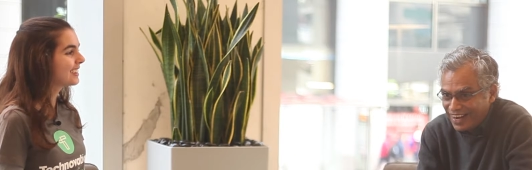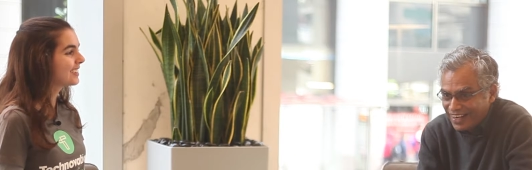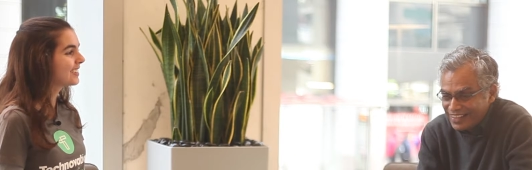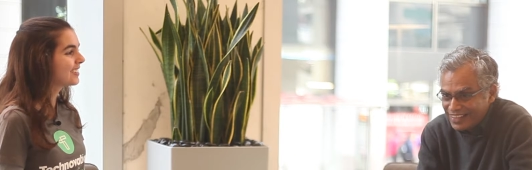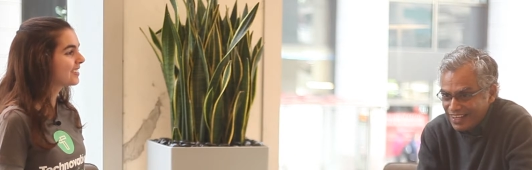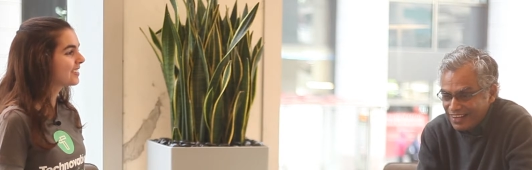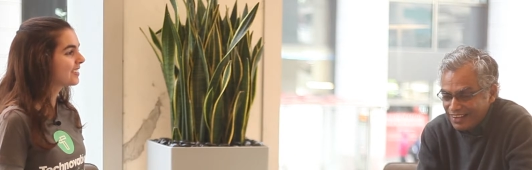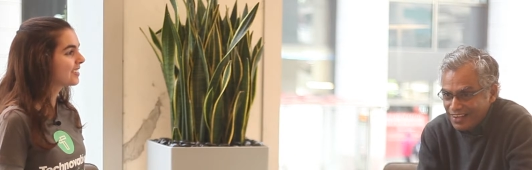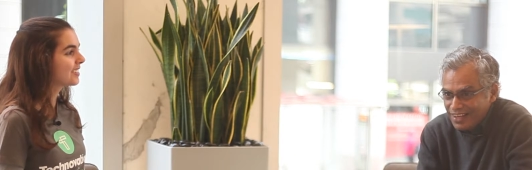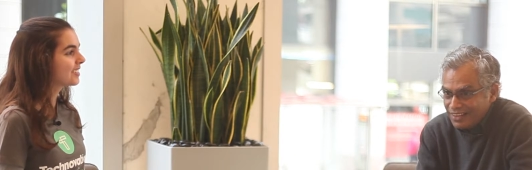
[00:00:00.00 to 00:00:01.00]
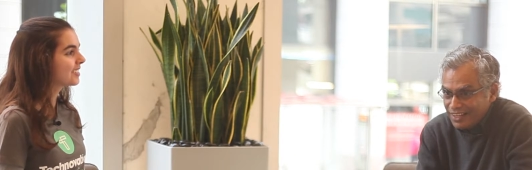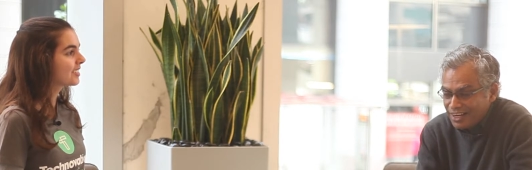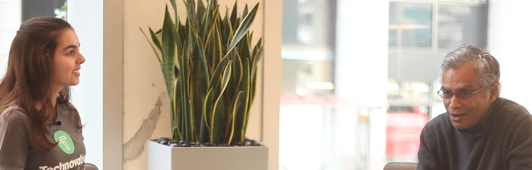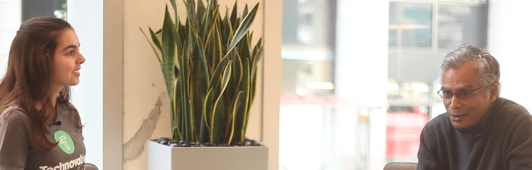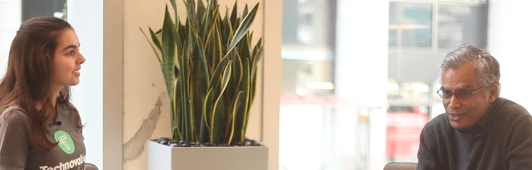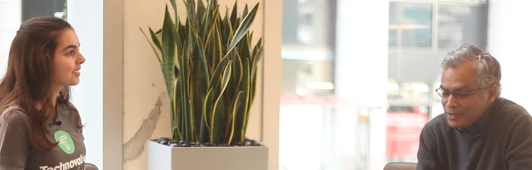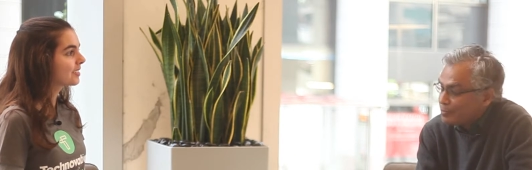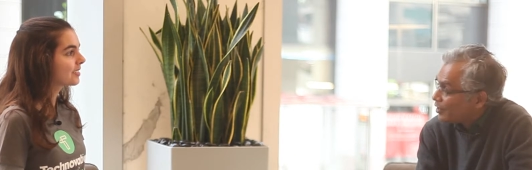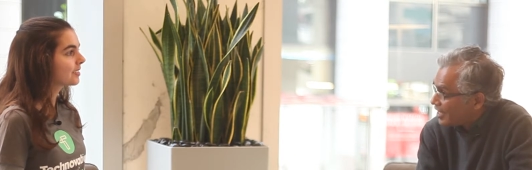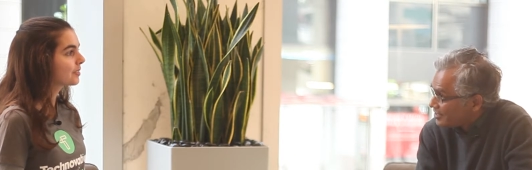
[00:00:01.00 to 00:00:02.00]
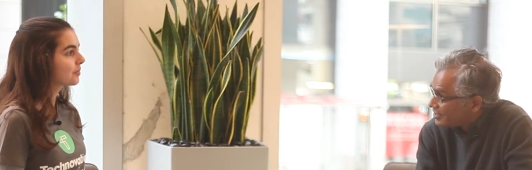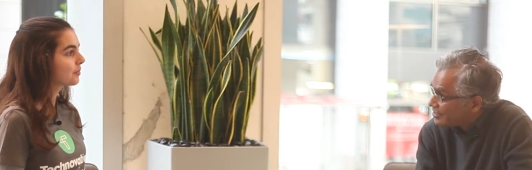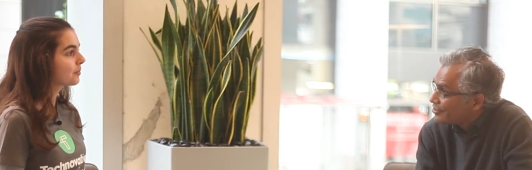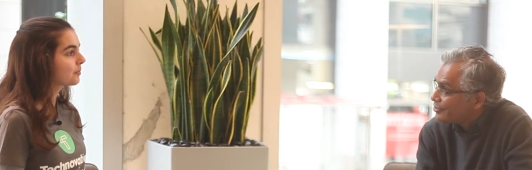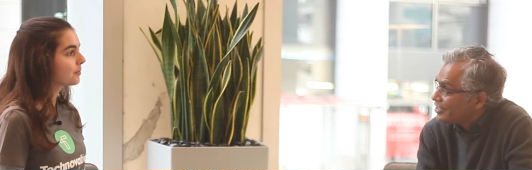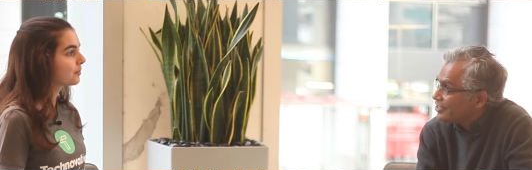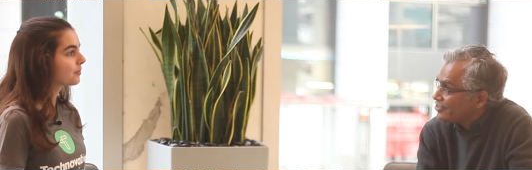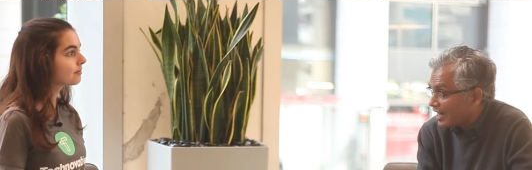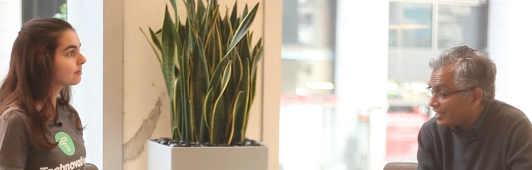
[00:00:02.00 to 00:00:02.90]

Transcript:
Speaker 1: and I think there are no simple answers to this.